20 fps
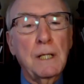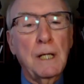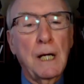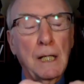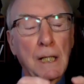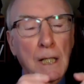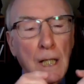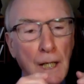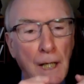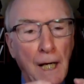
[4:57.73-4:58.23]

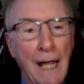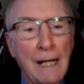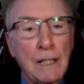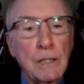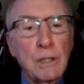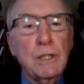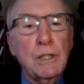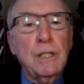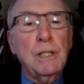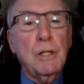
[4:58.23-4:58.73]
a
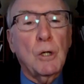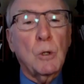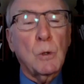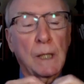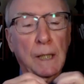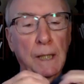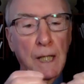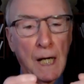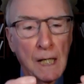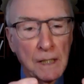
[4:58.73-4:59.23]
collection
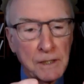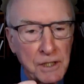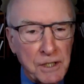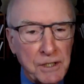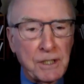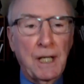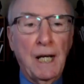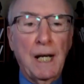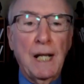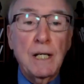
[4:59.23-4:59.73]
or a
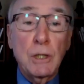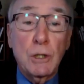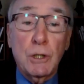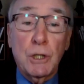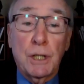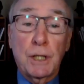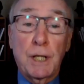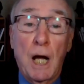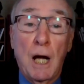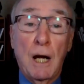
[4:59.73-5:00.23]
constellation